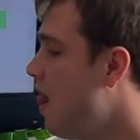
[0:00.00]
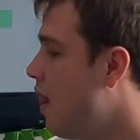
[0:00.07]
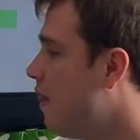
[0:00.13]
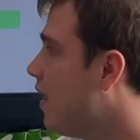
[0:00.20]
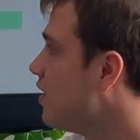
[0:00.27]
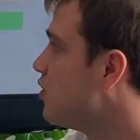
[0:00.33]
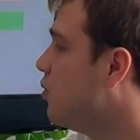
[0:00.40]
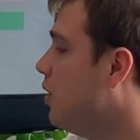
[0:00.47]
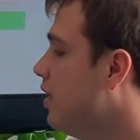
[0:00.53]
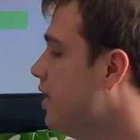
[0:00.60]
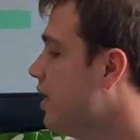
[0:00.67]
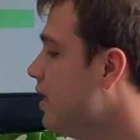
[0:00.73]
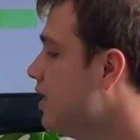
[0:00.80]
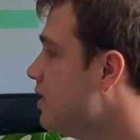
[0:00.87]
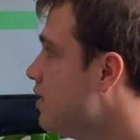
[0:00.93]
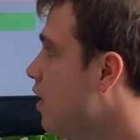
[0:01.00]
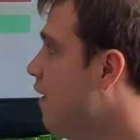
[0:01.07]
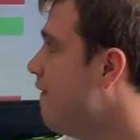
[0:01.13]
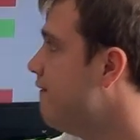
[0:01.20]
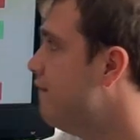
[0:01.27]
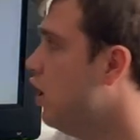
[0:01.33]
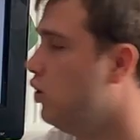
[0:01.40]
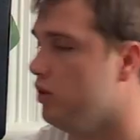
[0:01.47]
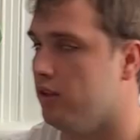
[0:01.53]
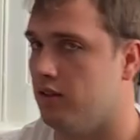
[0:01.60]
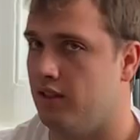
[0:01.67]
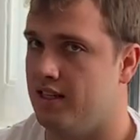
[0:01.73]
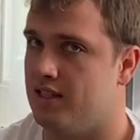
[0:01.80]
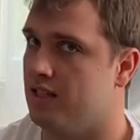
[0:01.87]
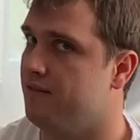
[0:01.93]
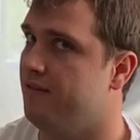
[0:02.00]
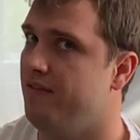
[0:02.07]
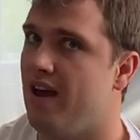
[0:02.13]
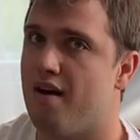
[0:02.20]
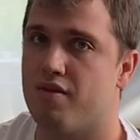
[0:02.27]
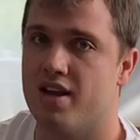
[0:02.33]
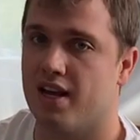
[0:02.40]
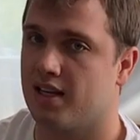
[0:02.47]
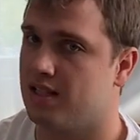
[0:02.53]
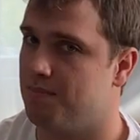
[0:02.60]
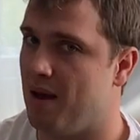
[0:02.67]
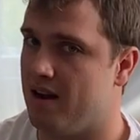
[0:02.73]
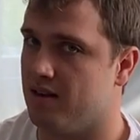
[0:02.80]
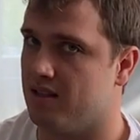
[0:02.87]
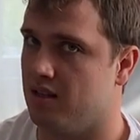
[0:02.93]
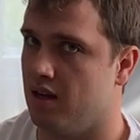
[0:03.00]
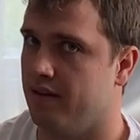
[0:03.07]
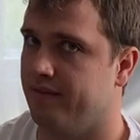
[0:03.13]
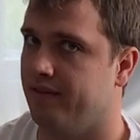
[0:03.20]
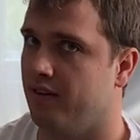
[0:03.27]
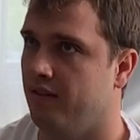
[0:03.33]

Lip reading: That one is false. It is very expensive